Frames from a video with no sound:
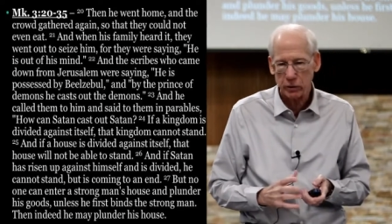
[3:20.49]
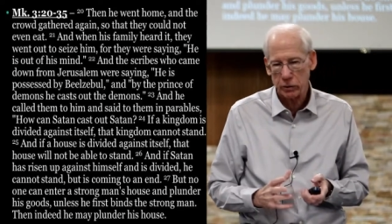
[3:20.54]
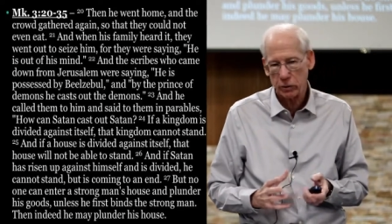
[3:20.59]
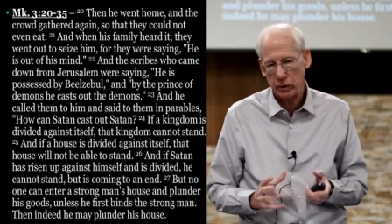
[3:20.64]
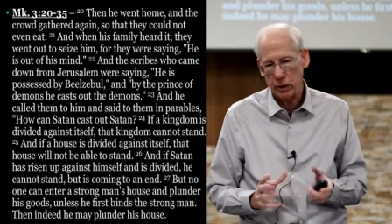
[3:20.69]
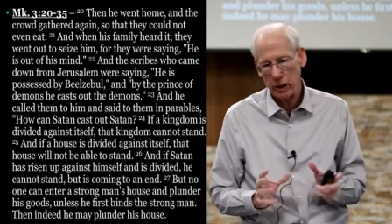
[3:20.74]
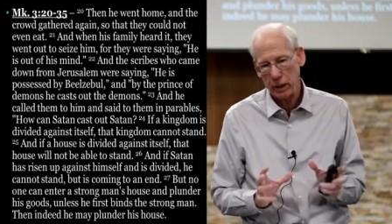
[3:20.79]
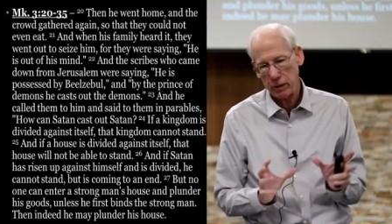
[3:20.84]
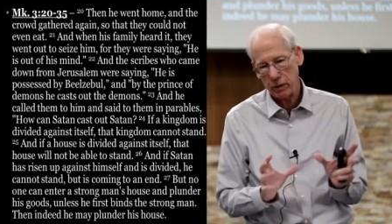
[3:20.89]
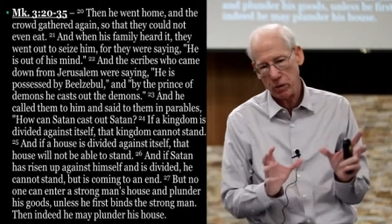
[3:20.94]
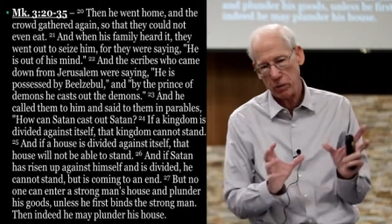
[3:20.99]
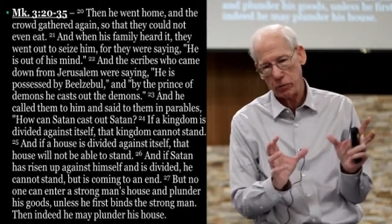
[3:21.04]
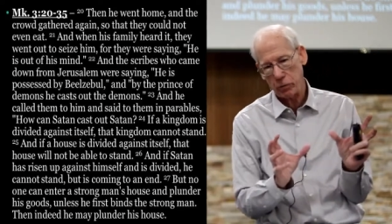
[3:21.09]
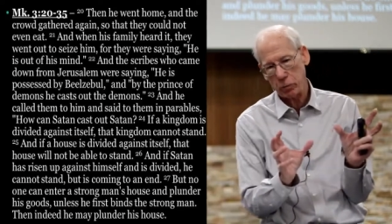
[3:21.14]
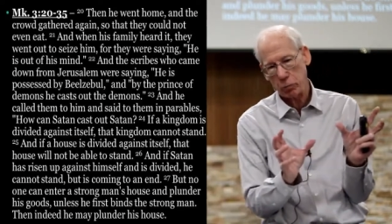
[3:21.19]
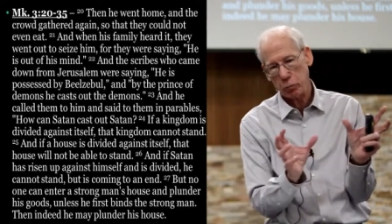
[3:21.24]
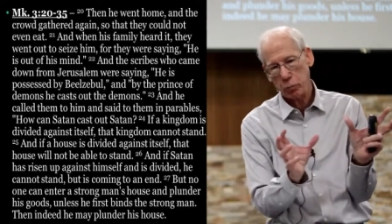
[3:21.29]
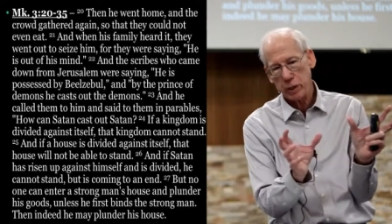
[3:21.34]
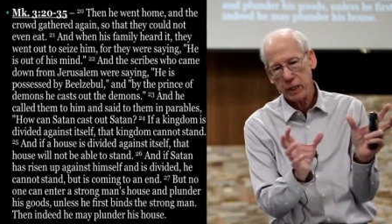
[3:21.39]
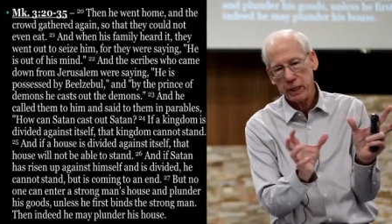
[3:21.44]
They're saying, no,
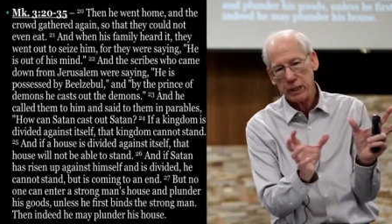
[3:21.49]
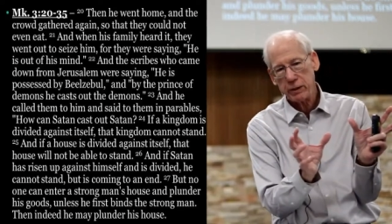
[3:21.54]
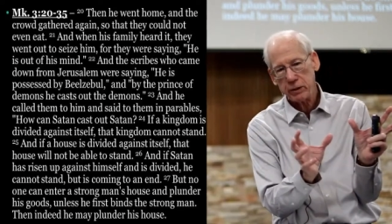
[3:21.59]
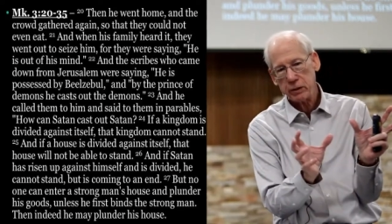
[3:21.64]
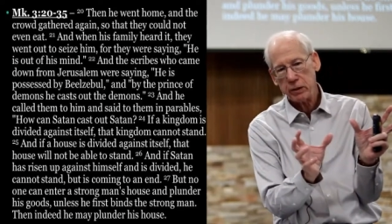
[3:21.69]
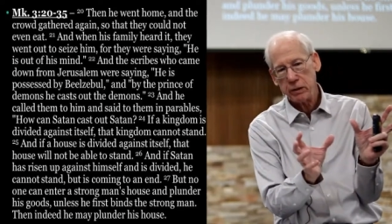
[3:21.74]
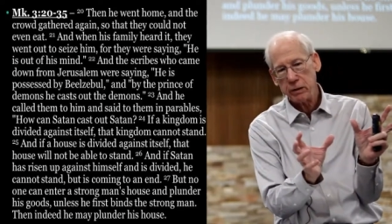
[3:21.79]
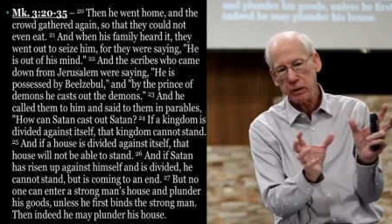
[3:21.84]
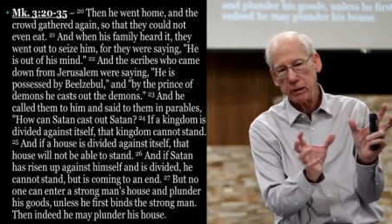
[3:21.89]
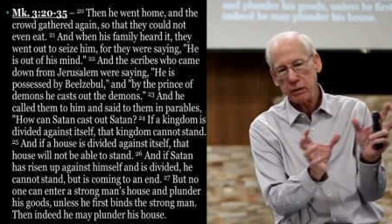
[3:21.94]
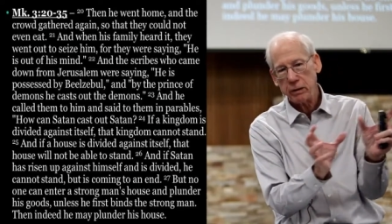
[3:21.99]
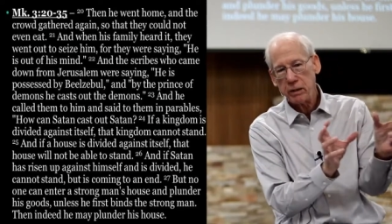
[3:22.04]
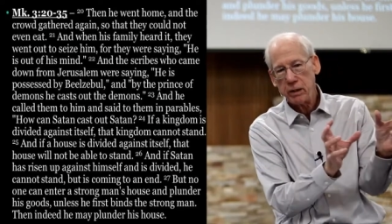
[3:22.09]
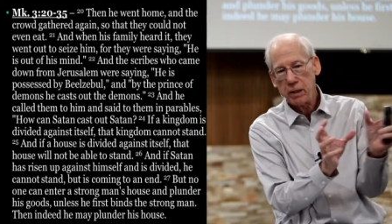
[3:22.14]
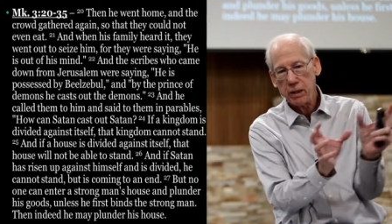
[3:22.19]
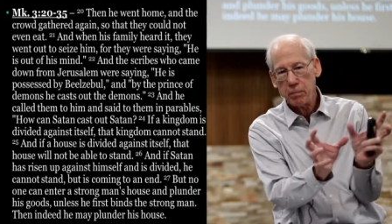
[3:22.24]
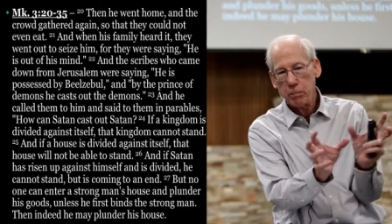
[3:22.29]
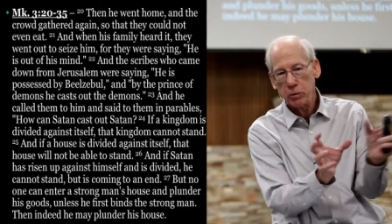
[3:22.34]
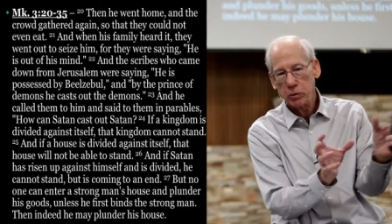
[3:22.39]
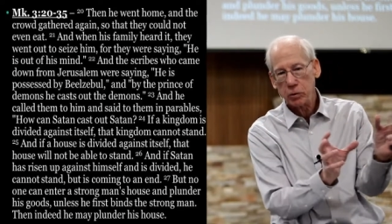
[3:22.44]
the reason the
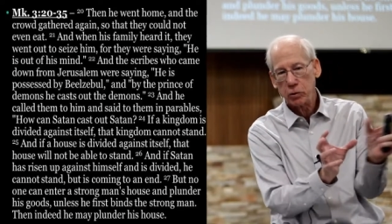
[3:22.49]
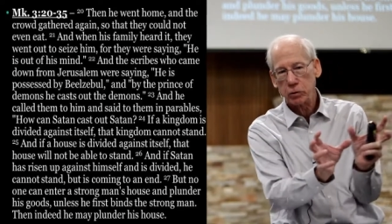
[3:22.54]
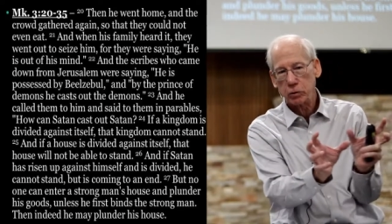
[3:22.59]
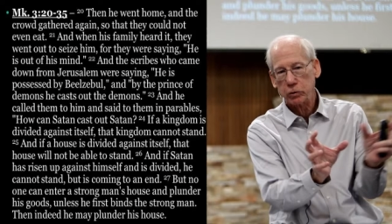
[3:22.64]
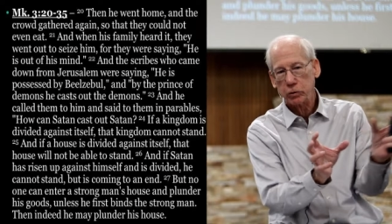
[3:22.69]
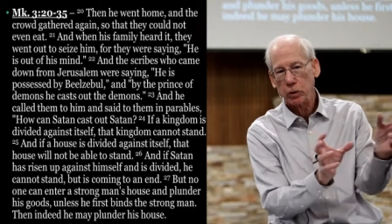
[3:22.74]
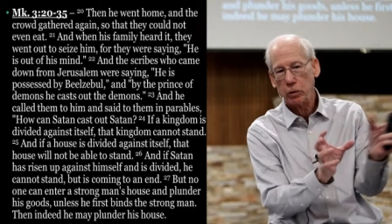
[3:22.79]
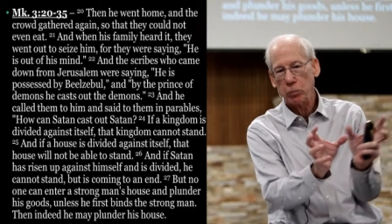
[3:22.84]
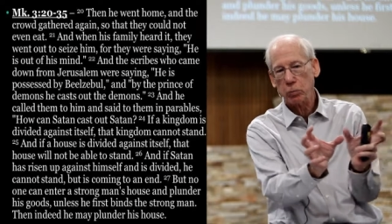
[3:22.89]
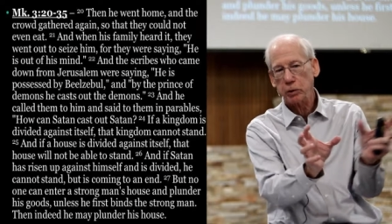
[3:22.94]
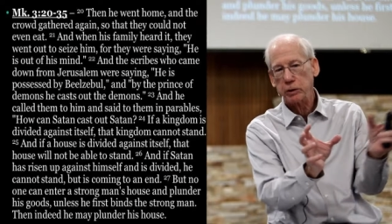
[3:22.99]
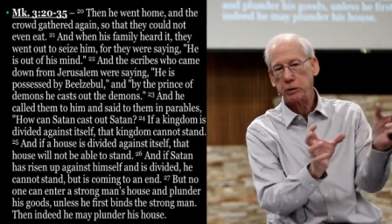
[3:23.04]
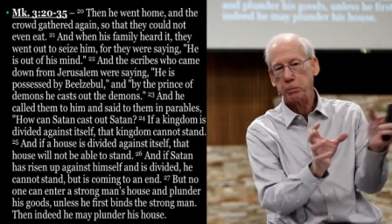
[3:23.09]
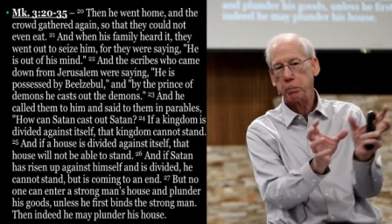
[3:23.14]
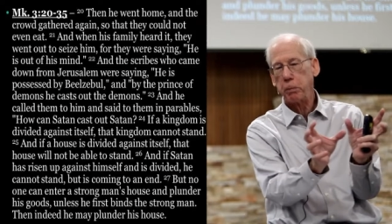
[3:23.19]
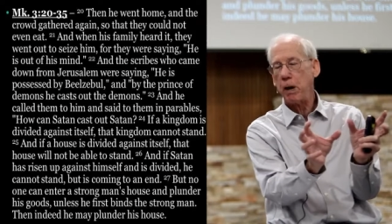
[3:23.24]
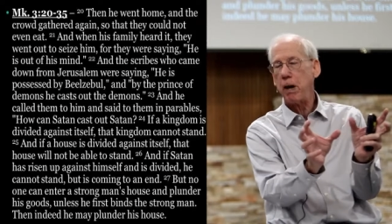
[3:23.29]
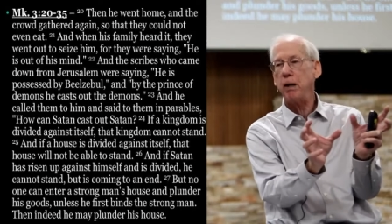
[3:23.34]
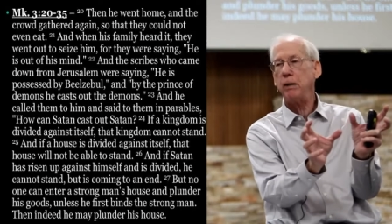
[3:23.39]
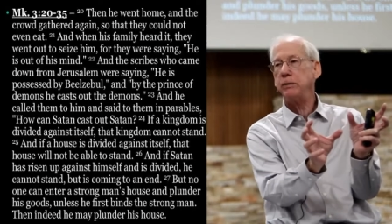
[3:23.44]
demons are so
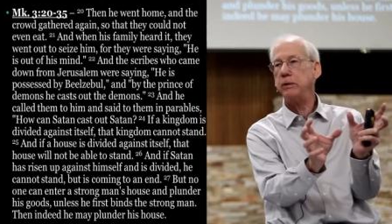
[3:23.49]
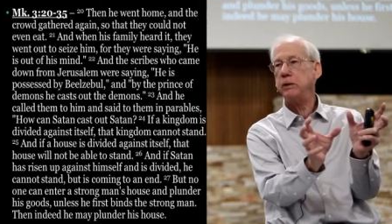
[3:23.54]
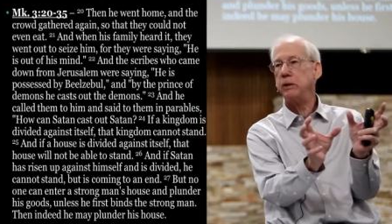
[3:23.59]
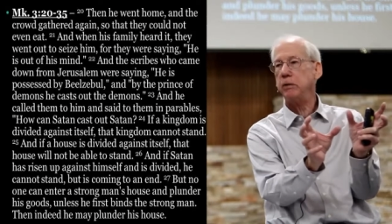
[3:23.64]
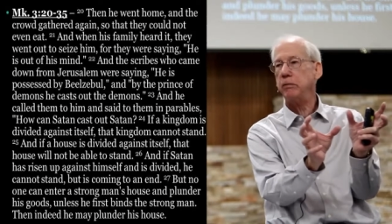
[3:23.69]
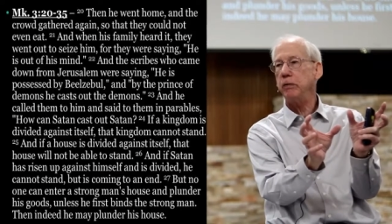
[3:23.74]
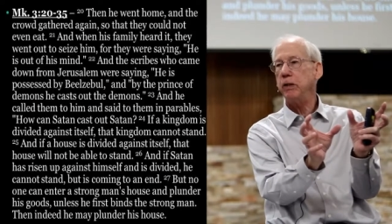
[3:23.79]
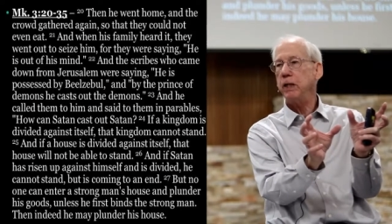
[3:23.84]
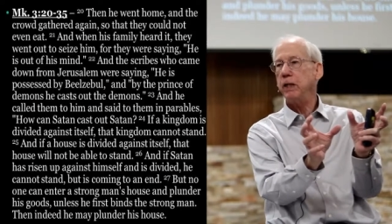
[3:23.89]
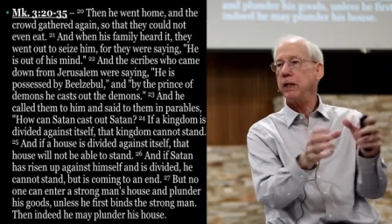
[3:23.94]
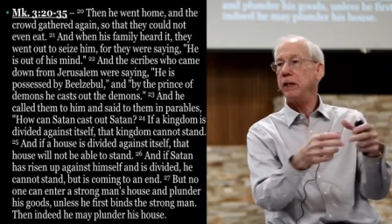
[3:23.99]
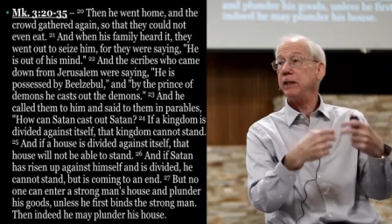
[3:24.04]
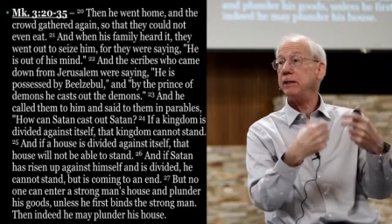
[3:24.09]
responsive